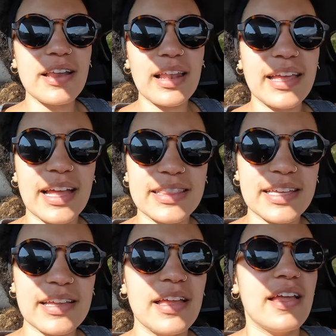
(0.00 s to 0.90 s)
in
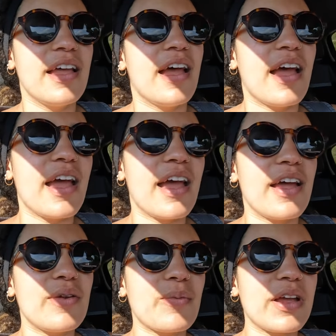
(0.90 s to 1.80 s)
Alicante
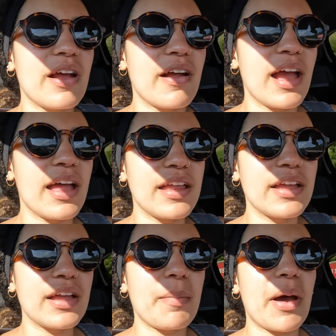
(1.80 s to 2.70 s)
and we are
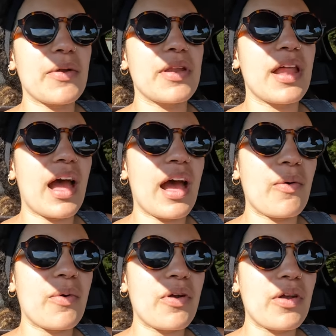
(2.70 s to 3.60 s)
heading about an
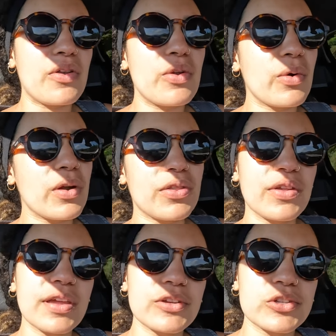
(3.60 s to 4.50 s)
hour
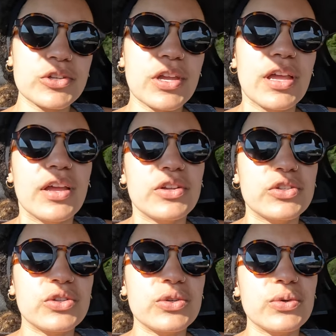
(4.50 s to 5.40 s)
north-ish
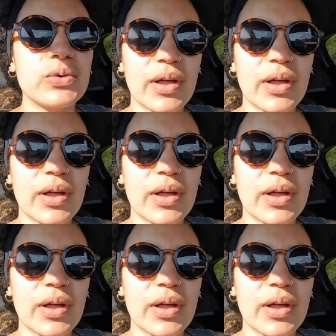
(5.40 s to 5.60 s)
to